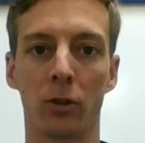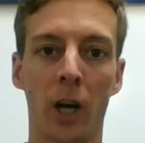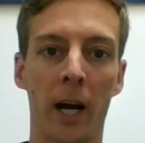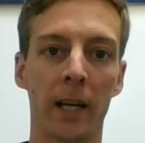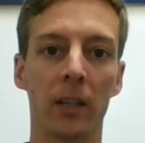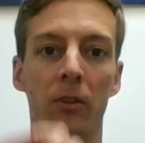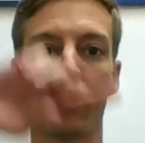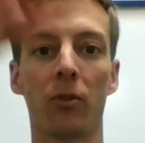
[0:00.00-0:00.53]

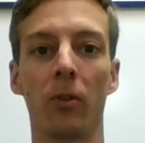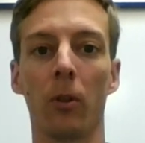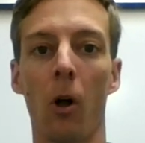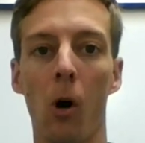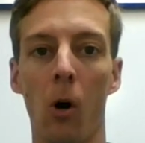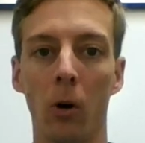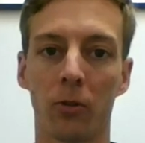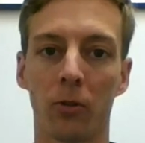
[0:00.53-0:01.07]
giant,
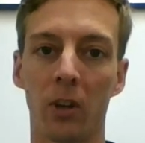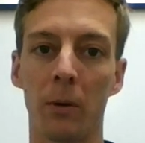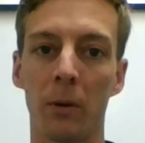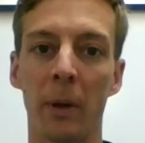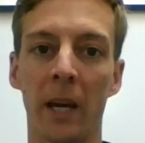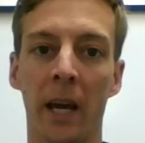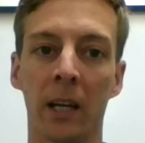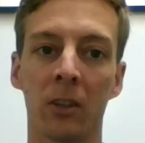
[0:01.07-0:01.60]
long
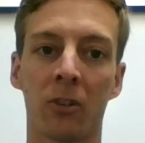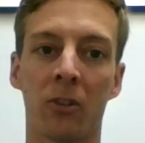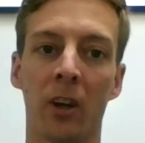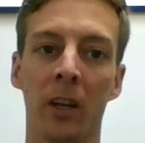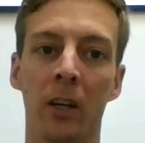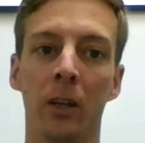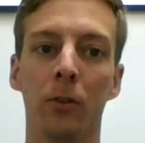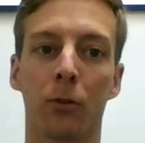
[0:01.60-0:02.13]
CB
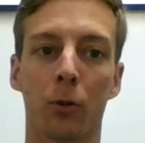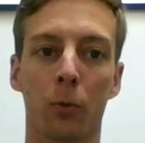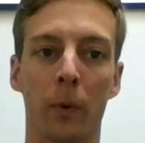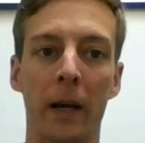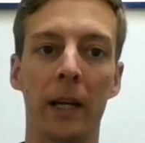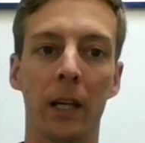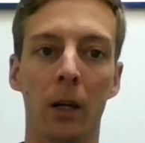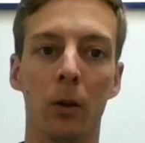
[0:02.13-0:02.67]
antennas or
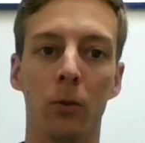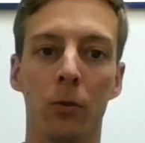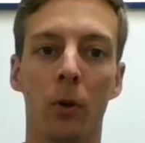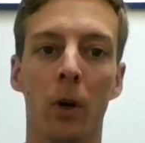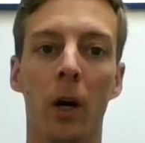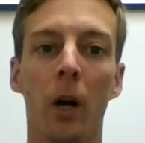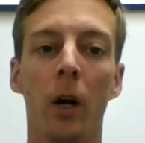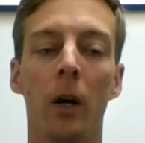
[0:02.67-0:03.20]
radio
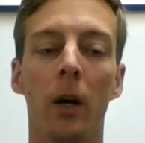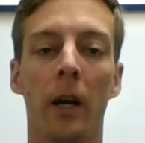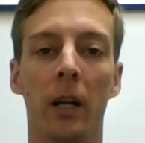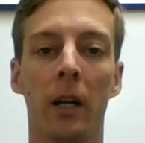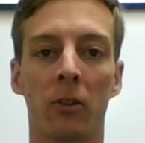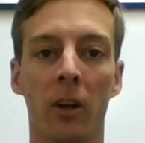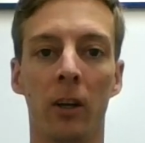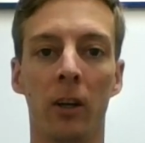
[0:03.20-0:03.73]

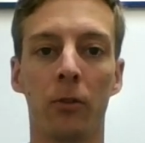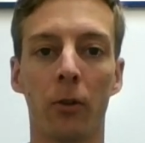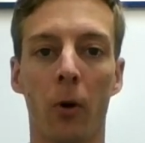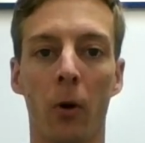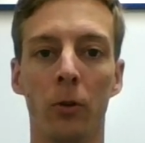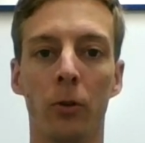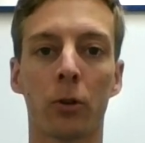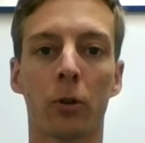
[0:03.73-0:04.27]
antennas
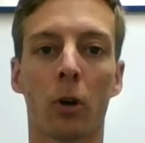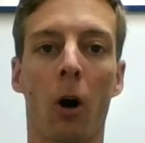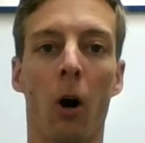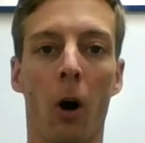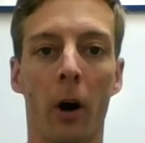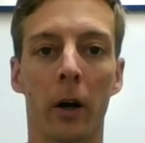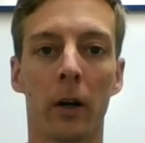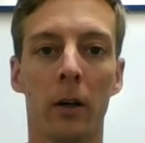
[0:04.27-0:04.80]
on your
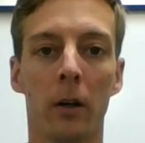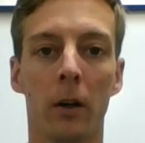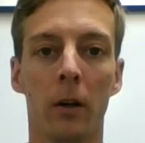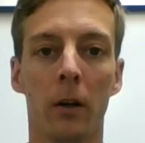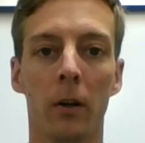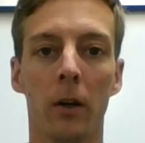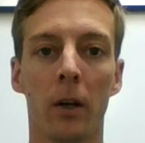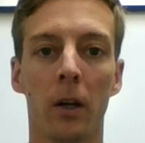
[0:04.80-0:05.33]
car,
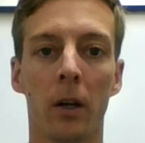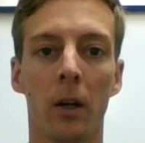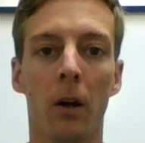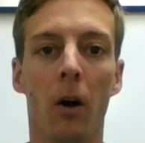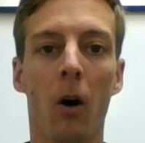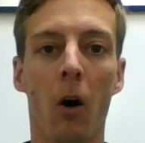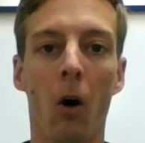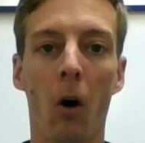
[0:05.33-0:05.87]

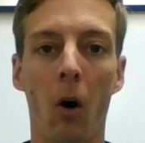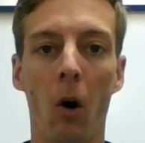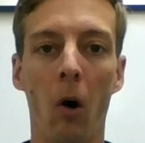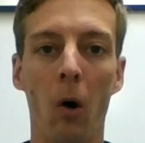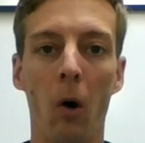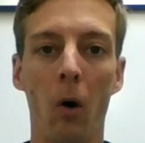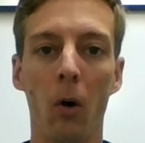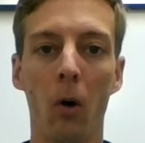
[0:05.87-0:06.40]

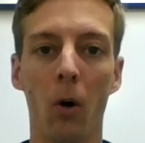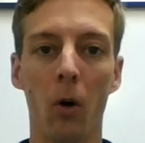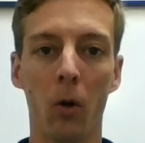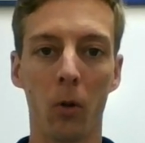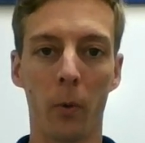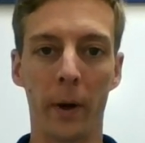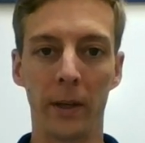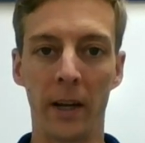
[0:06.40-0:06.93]
all
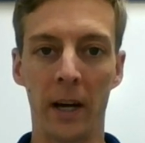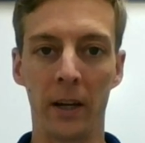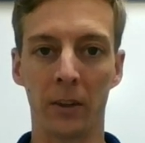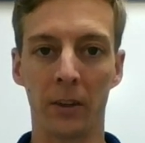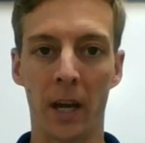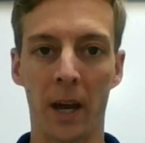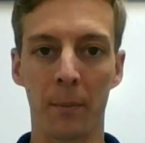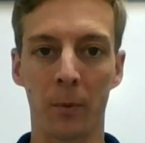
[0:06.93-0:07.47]
the way down to
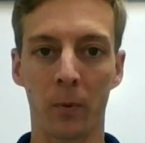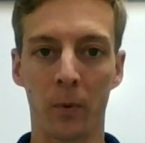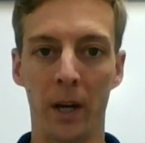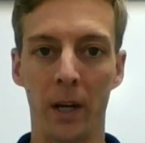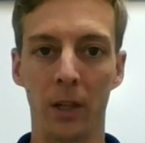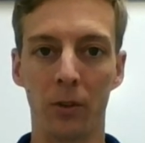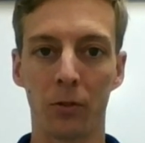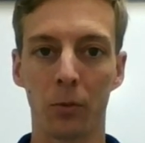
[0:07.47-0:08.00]
gamma
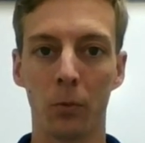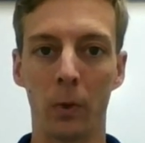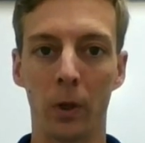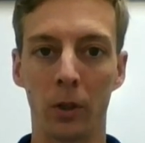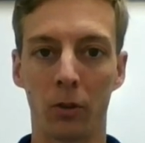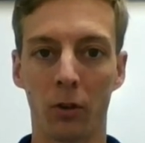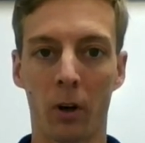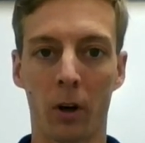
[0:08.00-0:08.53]
rays,
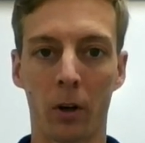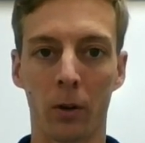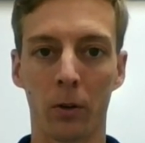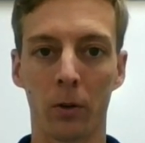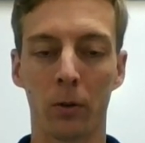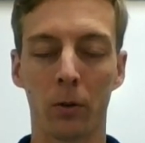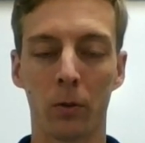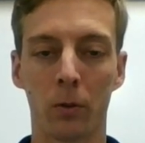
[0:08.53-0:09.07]
which
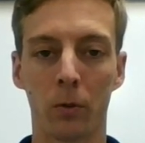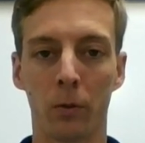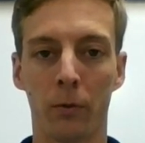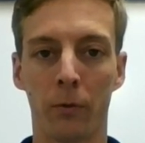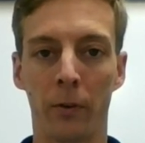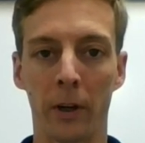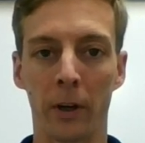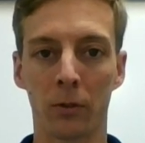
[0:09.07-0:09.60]
are
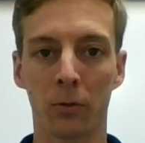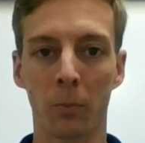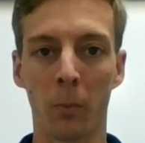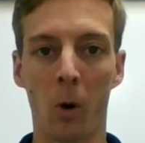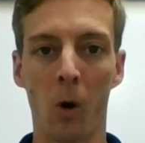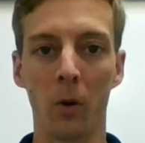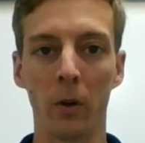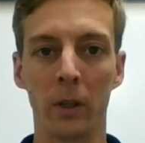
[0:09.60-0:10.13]
very
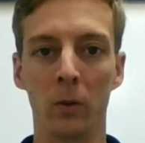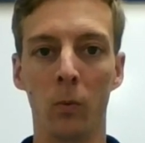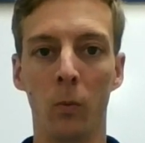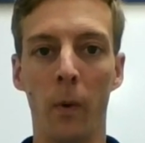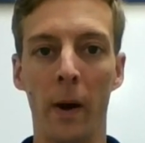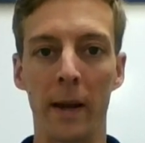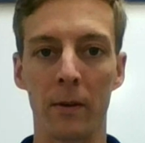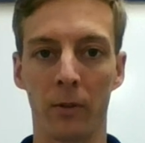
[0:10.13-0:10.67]
small in
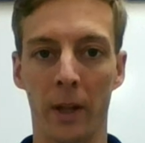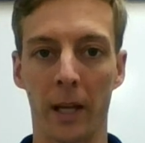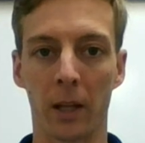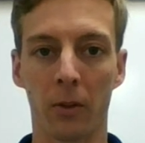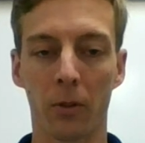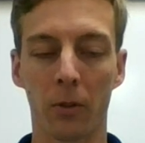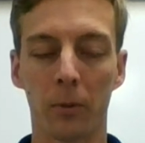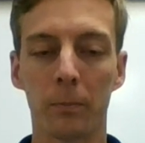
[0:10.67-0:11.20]

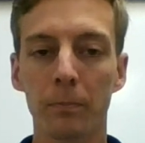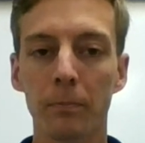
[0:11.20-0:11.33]
wavelength.